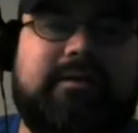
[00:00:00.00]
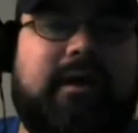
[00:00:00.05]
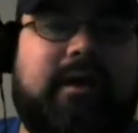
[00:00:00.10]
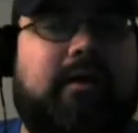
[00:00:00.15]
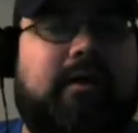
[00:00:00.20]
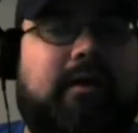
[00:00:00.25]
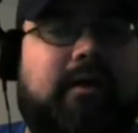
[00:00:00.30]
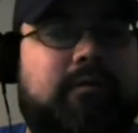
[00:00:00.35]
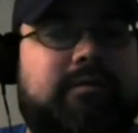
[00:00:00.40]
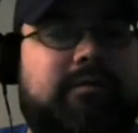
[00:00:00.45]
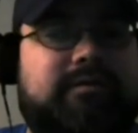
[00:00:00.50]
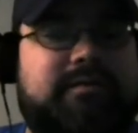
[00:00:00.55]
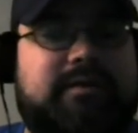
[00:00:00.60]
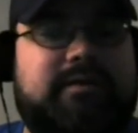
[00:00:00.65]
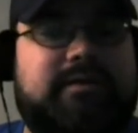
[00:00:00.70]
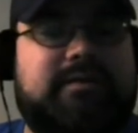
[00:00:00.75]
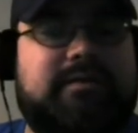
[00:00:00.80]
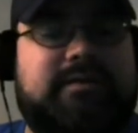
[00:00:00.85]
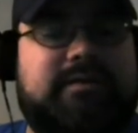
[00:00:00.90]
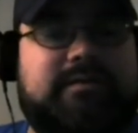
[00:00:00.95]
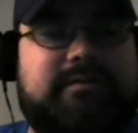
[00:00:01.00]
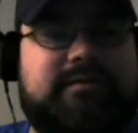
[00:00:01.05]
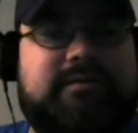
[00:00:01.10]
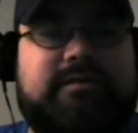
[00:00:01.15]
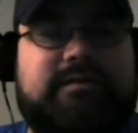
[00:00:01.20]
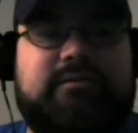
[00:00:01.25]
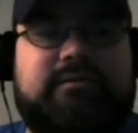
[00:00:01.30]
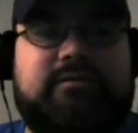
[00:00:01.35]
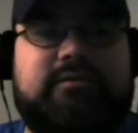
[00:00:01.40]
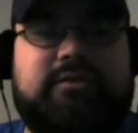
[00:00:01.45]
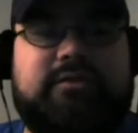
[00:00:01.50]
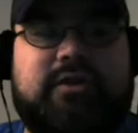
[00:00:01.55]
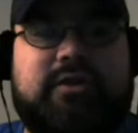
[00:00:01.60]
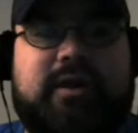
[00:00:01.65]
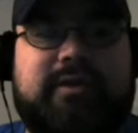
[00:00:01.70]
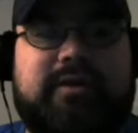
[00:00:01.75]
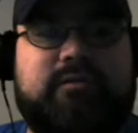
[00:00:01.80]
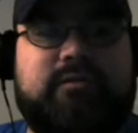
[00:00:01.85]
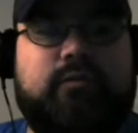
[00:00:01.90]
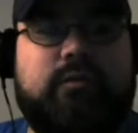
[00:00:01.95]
Now, I will say this. Joss